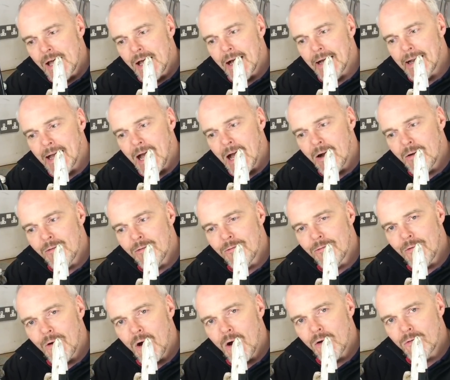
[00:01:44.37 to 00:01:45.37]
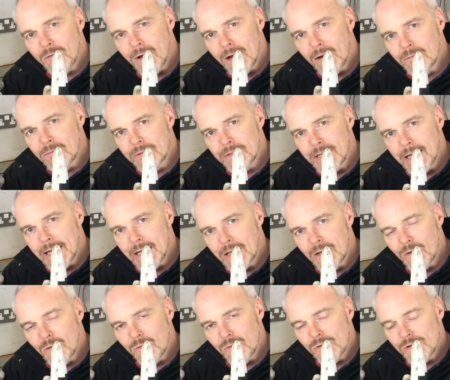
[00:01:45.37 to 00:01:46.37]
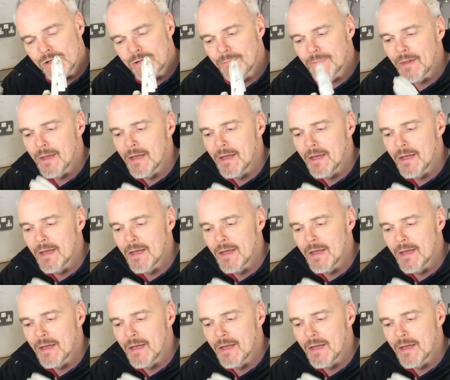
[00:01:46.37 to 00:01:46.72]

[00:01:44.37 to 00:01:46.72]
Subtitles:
and how far round it goes.